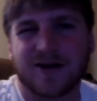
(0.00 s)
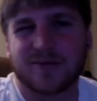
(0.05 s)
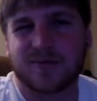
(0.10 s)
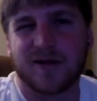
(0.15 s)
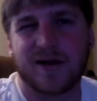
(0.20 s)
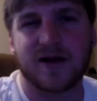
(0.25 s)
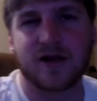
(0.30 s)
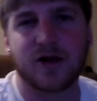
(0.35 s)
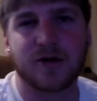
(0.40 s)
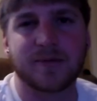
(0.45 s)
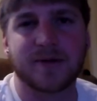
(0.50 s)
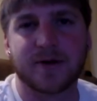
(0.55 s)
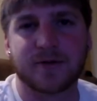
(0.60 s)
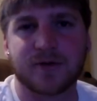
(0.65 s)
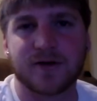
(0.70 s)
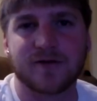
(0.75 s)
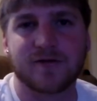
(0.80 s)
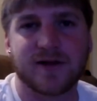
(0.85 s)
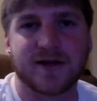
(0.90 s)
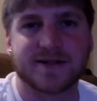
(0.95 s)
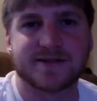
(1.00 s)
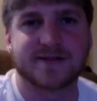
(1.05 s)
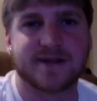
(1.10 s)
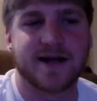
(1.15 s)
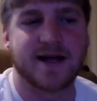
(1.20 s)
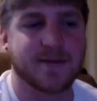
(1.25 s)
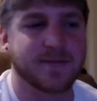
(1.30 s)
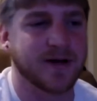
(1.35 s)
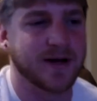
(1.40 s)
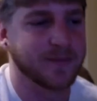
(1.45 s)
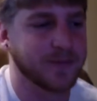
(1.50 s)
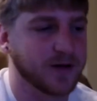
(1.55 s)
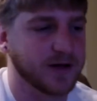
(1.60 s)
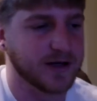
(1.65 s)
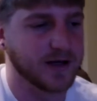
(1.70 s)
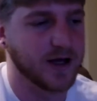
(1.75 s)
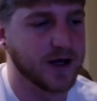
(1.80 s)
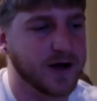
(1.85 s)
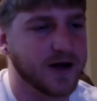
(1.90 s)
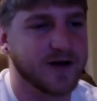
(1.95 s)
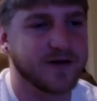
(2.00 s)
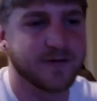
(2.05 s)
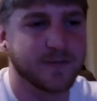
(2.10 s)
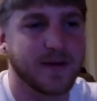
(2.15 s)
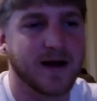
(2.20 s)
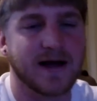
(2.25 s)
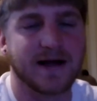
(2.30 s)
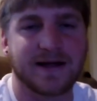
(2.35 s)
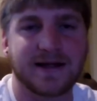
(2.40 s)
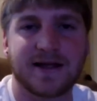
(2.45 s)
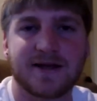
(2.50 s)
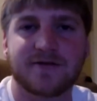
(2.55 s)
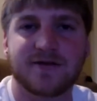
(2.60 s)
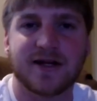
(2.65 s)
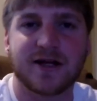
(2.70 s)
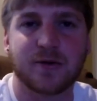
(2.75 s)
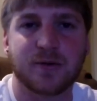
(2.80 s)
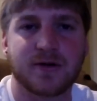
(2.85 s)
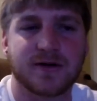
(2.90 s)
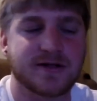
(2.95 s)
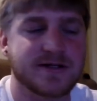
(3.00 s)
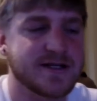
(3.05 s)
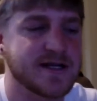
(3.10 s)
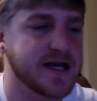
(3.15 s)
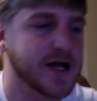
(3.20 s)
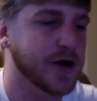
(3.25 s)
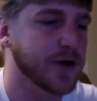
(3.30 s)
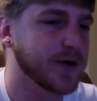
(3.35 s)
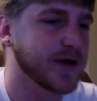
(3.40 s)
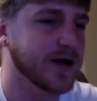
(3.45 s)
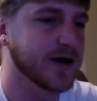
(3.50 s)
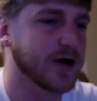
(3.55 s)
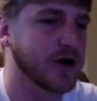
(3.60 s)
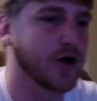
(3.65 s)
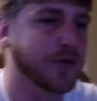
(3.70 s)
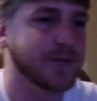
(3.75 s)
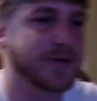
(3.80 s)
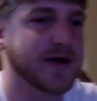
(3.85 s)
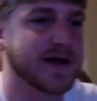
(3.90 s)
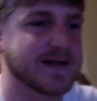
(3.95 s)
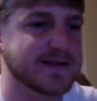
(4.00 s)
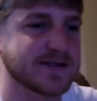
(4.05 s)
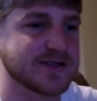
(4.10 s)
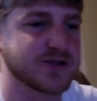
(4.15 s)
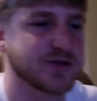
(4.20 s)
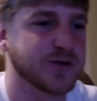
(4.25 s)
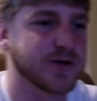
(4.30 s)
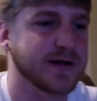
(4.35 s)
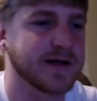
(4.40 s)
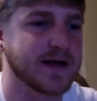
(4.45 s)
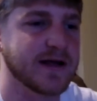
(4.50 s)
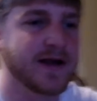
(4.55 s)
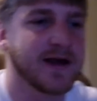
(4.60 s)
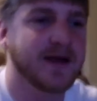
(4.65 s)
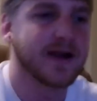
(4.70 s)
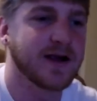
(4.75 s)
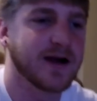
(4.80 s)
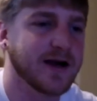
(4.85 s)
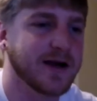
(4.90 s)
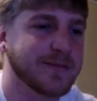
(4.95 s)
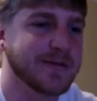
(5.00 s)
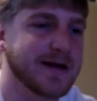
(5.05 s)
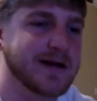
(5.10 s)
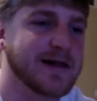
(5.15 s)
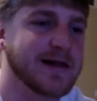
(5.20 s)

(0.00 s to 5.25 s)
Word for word: gonna play a little bit of reflex tonight, but I'm gonna cut off my evening with DeeO here. I hope you guys enjoyed it. Here I can be